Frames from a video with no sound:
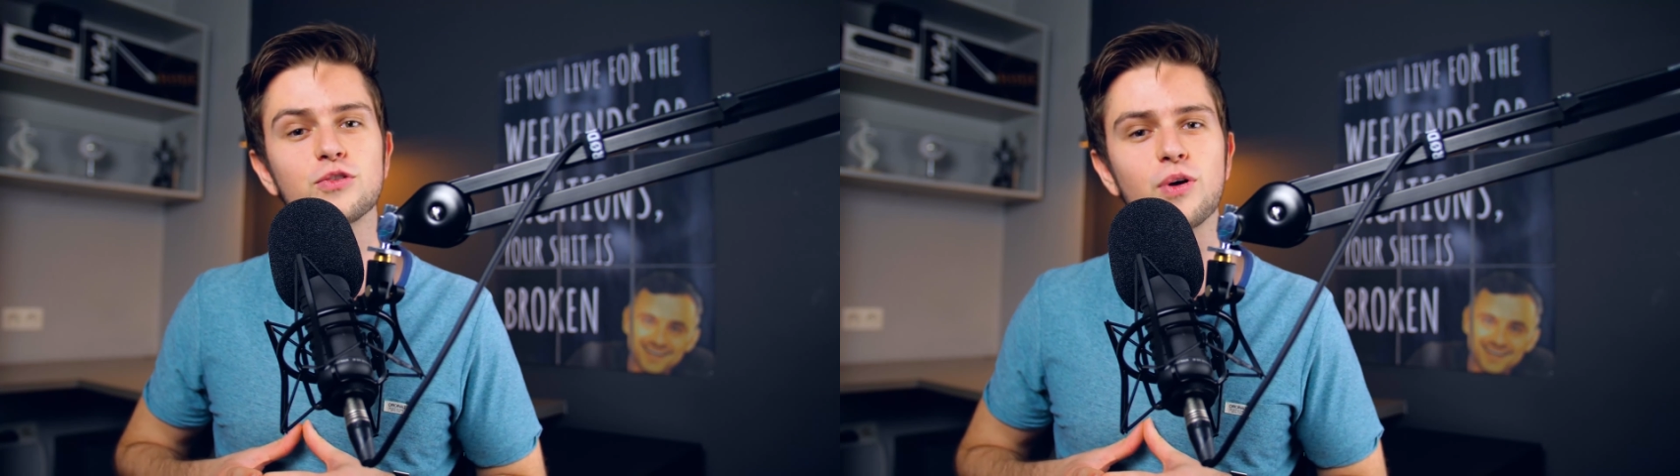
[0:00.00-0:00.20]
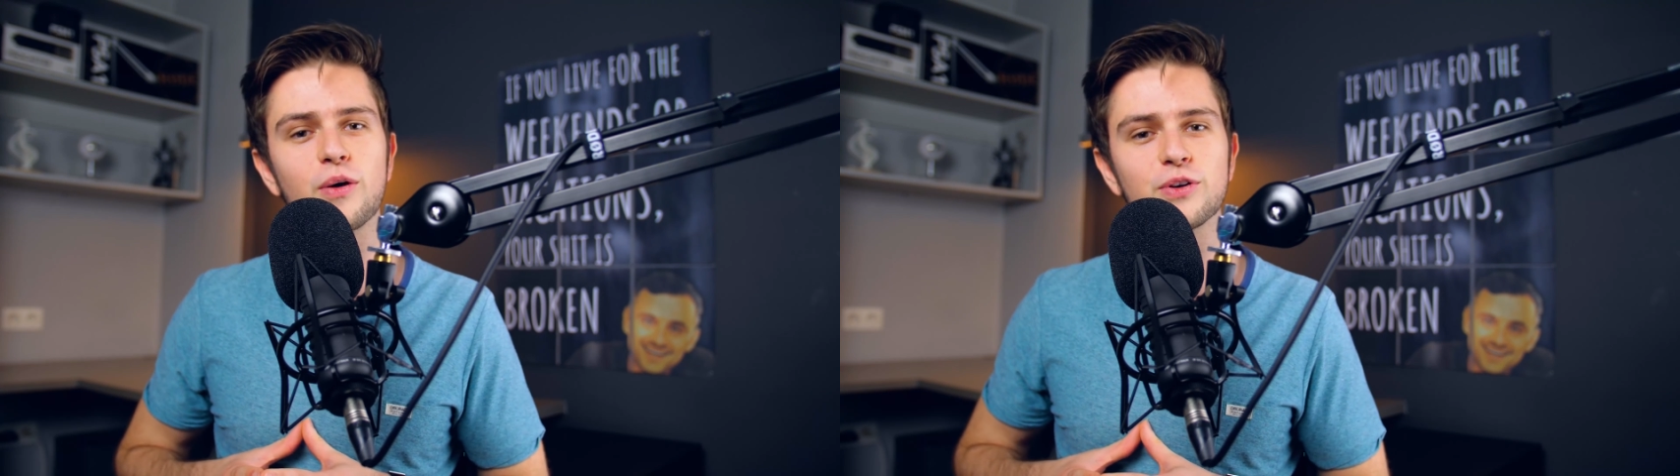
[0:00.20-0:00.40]

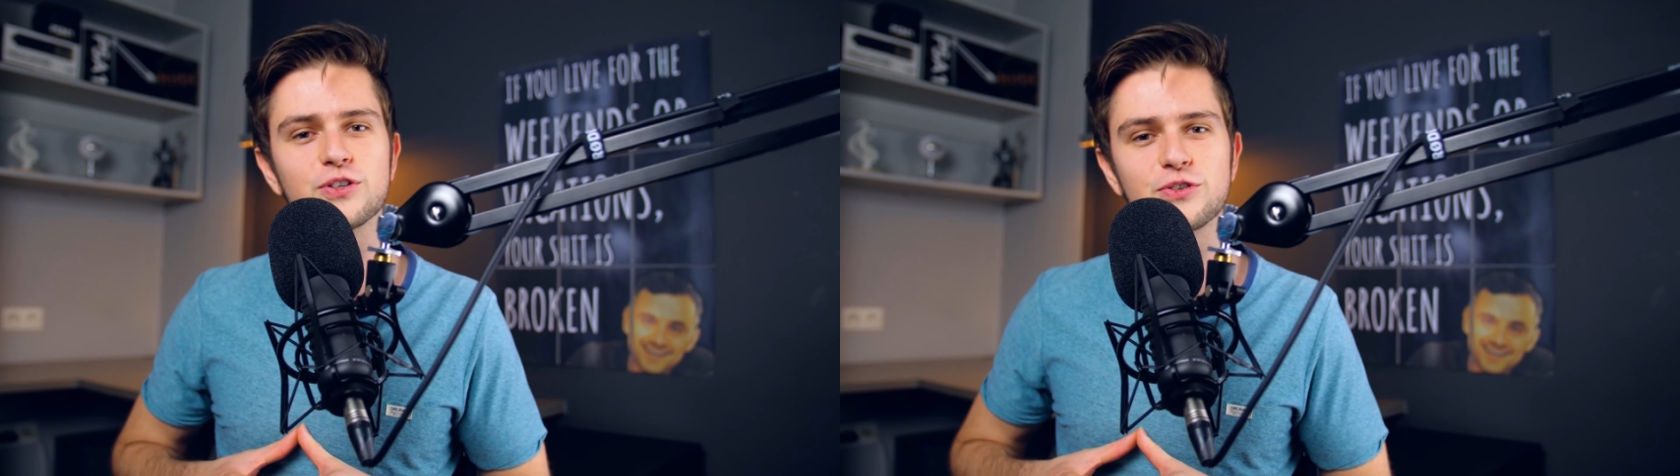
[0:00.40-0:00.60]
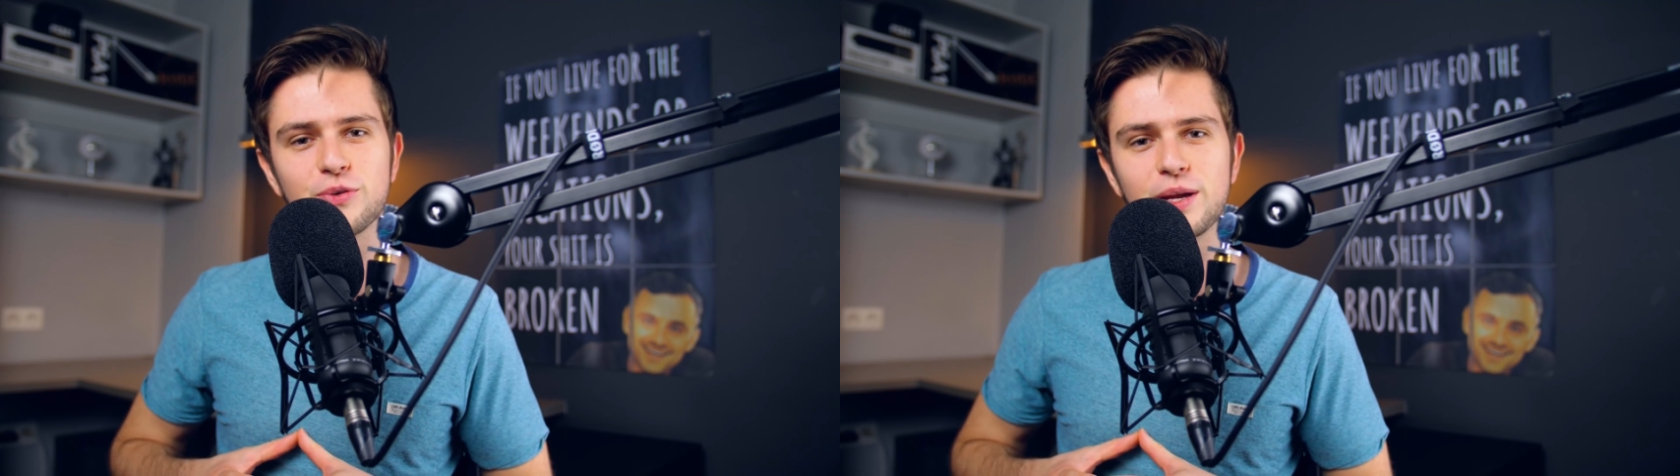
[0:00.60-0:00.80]
to our
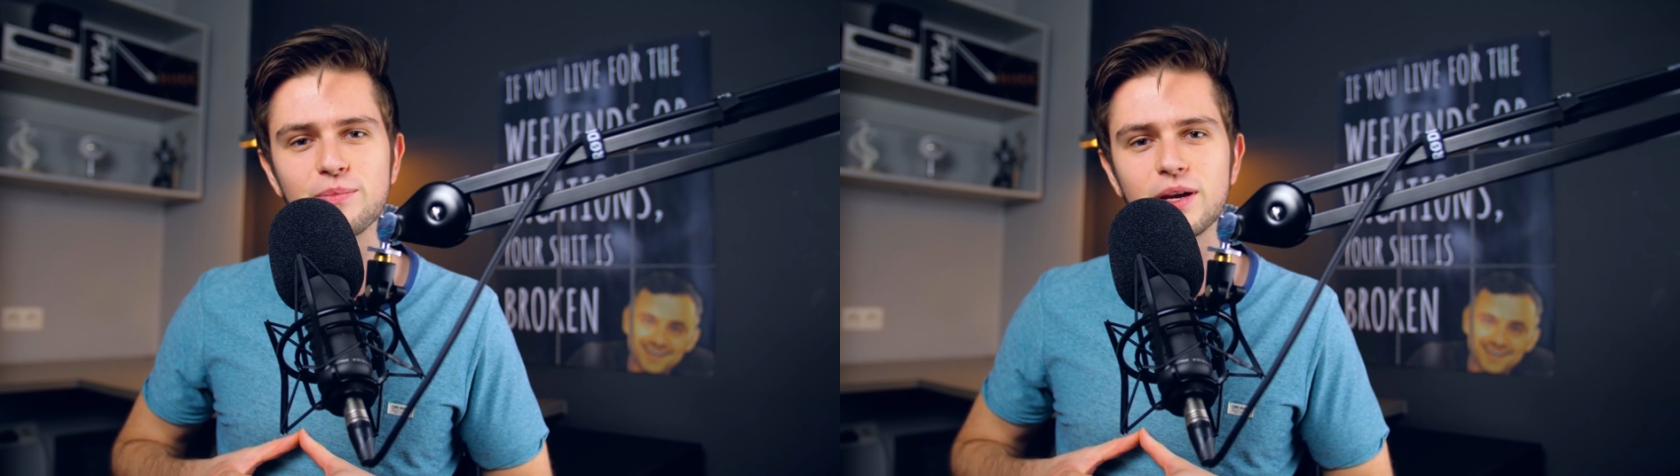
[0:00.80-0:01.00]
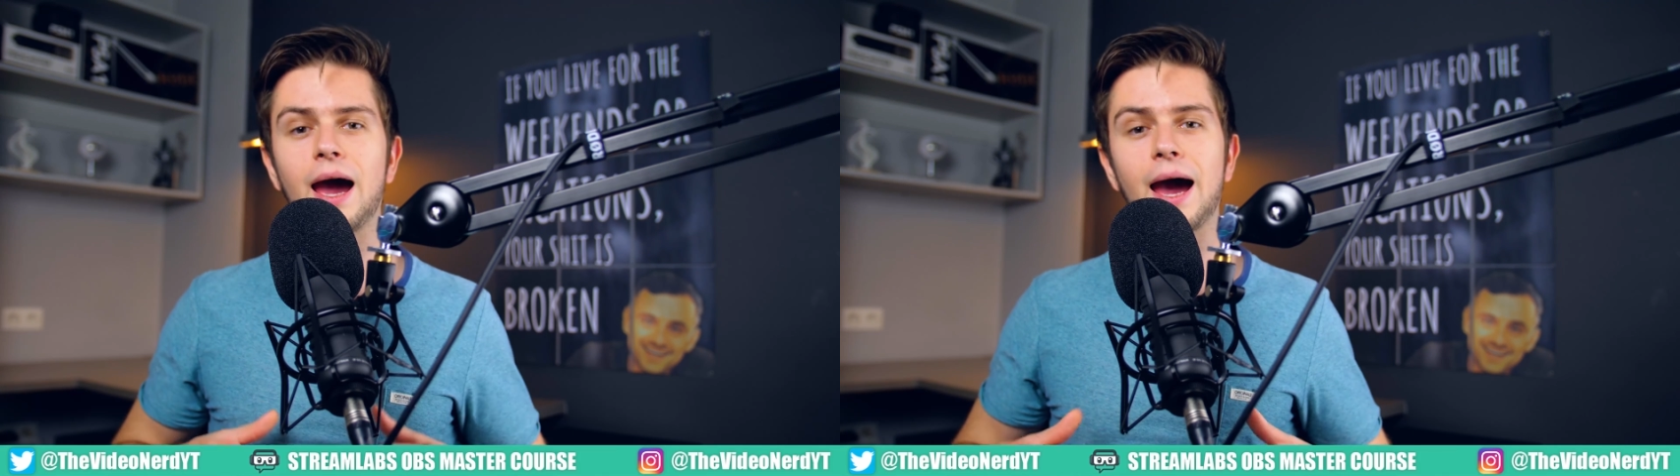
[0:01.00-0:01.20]

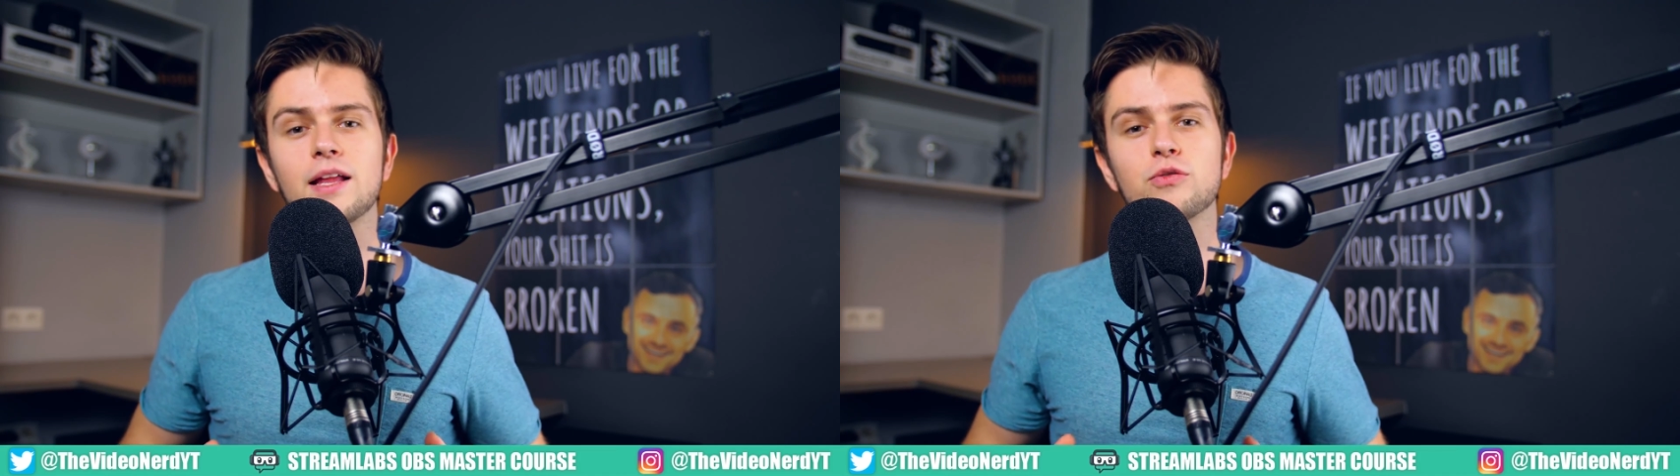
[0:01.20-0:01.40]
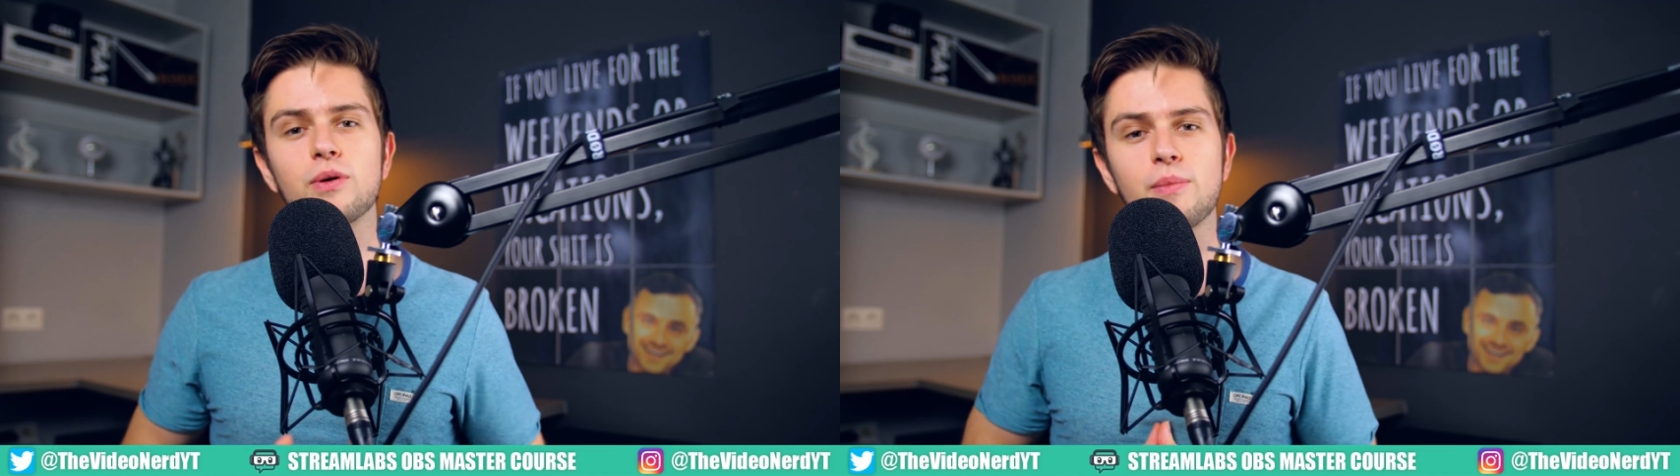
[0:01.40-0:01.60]
stream.
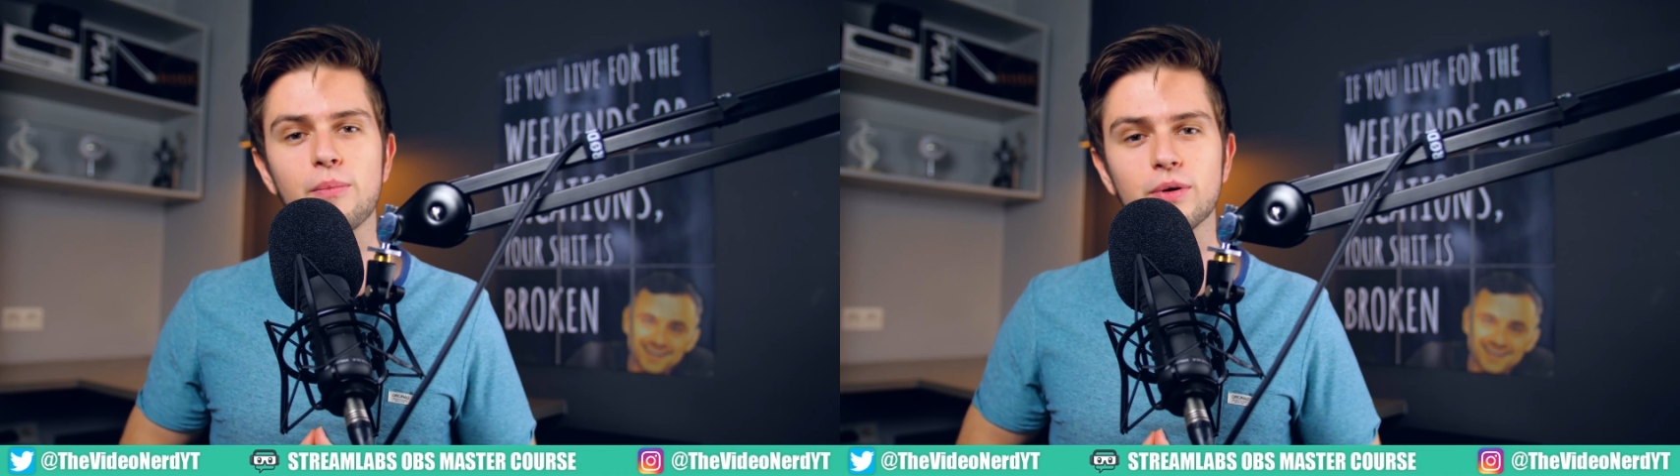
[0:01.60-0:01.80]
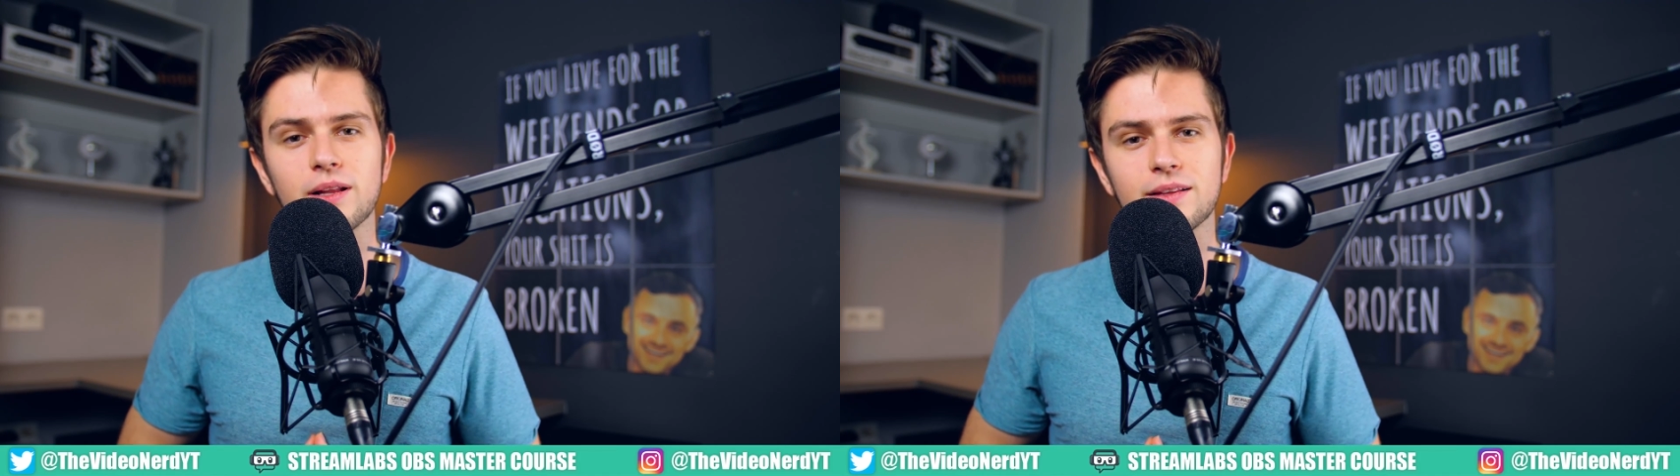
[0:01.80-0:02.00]
And
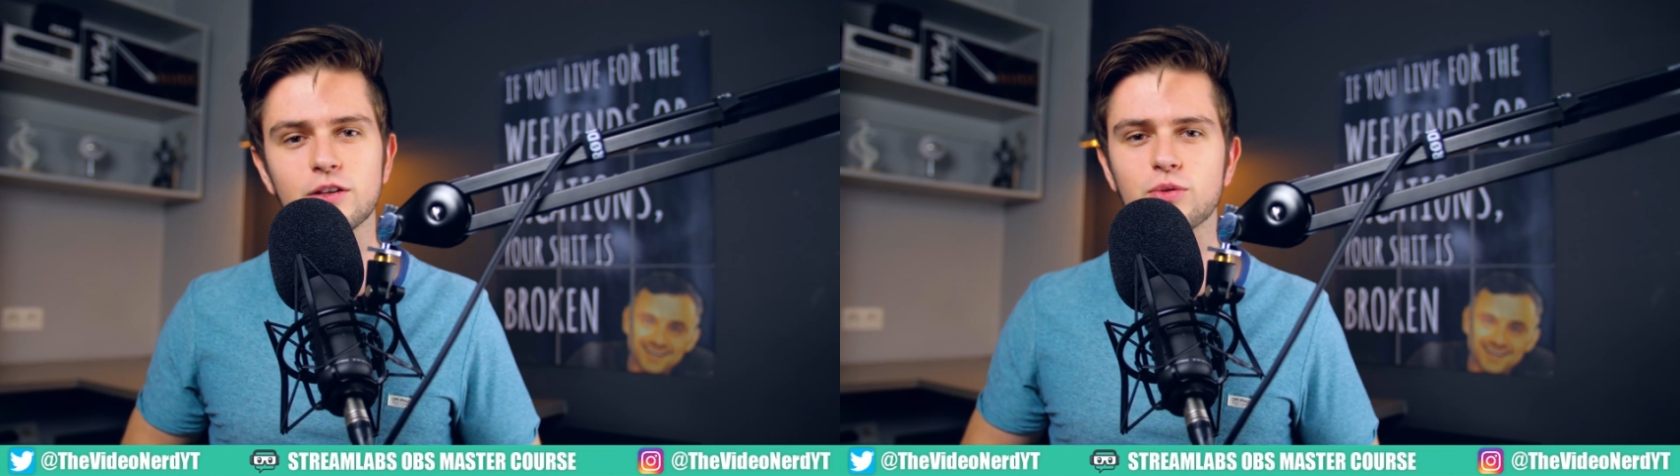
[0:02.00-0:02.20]
remember that this